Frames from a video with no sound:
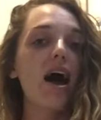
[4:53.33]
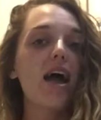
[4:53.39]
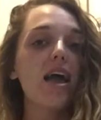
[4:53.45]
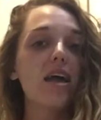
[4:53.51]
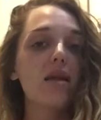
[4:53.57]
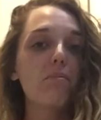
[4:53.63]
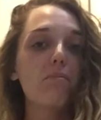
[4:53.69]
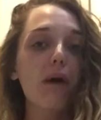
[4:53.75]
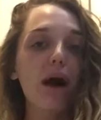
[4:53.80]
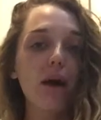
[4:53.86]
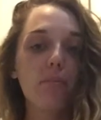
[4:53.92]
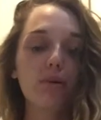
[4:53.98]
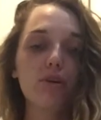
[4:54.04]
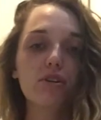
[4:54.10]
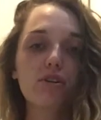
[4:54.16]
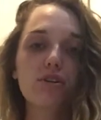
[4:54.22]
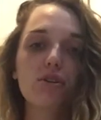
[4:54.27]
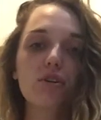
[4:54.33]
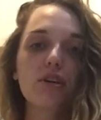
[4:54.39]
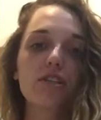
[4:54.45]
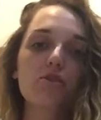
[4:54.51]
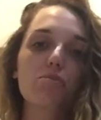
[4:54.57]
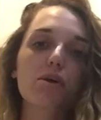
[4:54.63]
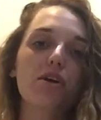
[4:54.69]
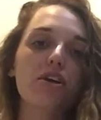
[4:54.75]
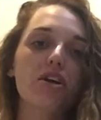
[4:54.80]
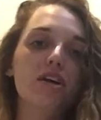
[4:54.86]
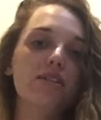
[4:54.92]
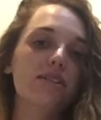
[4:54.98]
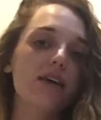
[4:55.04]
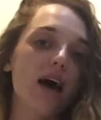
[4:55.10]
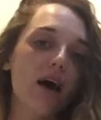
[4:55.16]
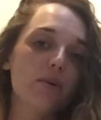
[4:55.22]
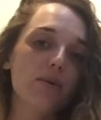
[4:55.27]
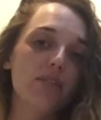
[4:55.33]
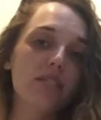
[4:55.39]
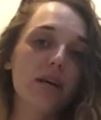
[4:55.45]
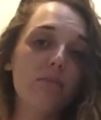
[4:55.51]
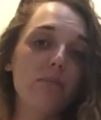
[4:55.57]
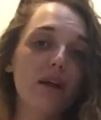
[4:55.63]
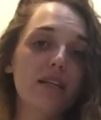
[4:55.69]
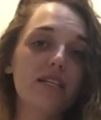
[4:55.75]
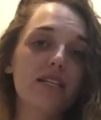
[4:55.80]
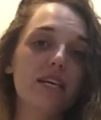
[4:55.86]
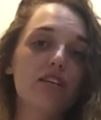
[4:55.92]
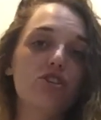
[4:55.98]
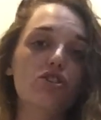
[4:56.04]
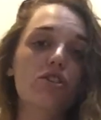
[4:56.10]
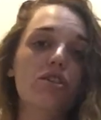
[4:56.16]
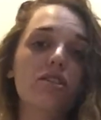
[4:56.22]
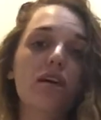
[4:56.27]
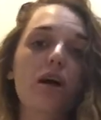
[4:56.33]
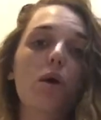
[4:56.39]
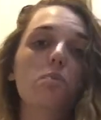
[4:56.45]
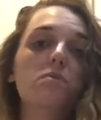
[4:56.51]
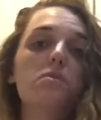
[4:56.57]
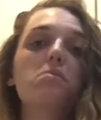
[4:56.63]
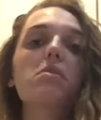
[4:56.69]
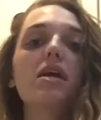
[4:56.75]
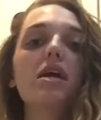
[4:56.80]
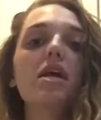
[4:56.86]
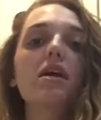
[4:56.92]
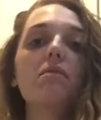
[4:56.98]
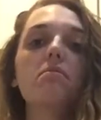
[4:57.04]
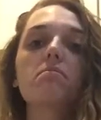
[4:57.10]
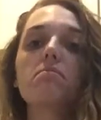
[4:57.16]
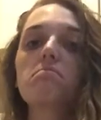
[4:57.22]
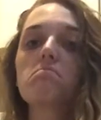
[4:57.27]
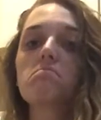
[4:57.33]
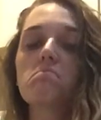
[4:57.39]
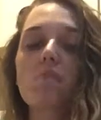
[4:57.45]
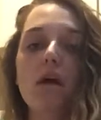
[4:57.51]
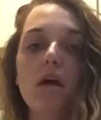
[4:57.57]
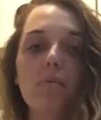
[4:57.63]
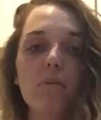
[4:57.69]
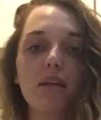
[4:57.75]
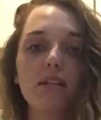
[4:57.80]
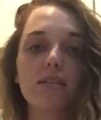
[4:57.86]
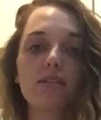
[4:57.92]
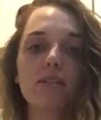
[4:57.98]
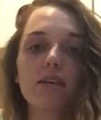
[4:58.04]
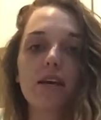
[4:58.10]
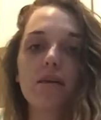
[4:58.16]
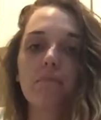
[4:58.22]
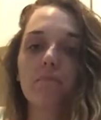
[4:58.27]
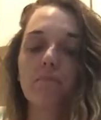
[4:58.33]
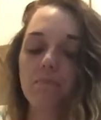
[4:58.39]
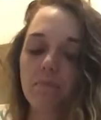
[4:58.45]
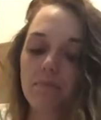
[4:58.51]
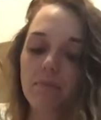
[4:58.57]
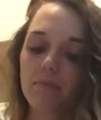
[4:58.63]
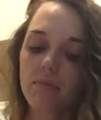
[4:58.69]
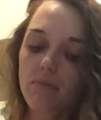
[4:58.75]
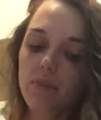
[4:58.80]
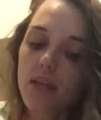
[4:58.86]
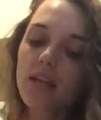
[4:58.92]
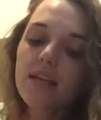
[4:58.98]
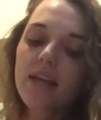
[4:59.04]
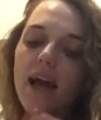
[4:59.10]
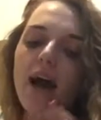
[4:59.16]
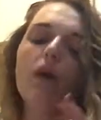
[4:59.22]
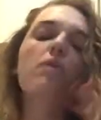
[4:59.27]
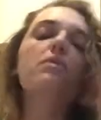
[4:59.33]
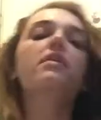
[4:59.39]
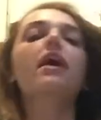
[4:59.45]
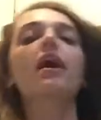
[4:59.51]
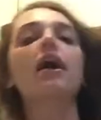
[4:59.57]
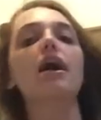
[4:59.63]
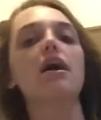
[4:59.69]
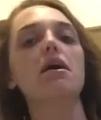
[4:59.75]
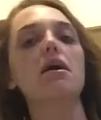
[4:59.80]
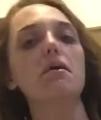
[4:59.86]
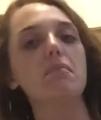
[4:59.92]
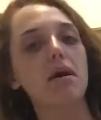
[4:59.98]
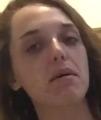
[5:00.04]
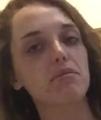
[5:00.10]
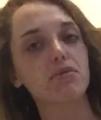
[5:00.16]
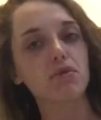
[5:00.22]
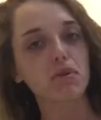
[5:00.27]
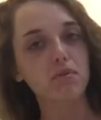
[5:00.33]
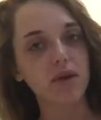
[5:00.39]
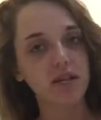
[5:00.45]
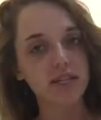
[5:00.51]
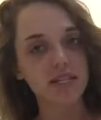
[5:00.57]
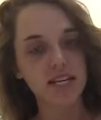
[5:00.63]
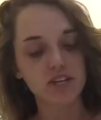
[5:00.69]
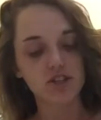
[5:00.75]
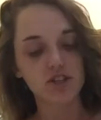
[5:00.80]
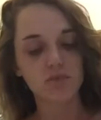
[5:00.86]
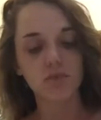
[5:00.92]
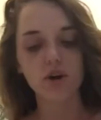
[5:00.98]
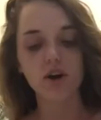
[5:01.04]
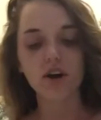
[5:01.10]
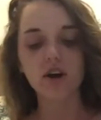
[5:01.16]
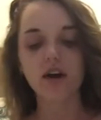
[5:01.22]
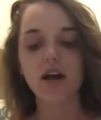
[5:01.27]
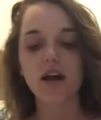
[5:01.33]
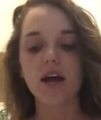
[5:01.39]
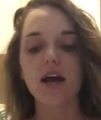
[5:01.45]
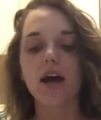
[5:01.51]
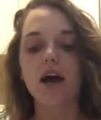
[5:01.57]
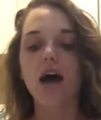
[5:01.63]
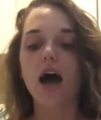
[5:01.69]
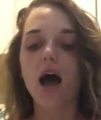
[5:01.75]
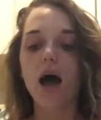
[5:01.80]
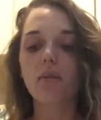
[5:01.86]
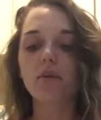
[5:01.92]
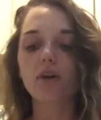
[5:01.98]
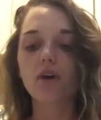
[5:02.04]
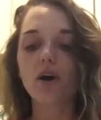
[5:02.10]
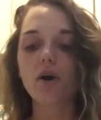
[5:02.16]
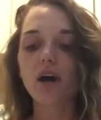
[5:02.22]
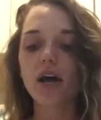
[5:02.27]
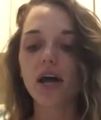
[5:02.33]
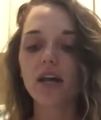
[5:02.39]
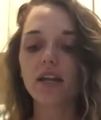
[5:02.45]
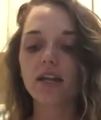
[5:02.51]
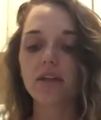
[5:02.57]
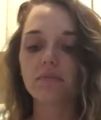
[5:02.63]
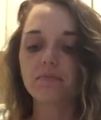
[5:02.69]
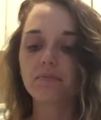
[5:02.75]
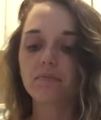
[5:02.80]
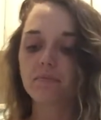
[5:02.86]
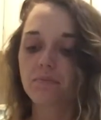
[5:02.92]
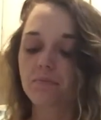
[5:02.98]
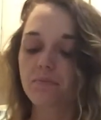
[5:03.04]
in my personal experience, I would say meditation has helped me immensely. Now that I'm through the meditation part, I'm going to go ahead and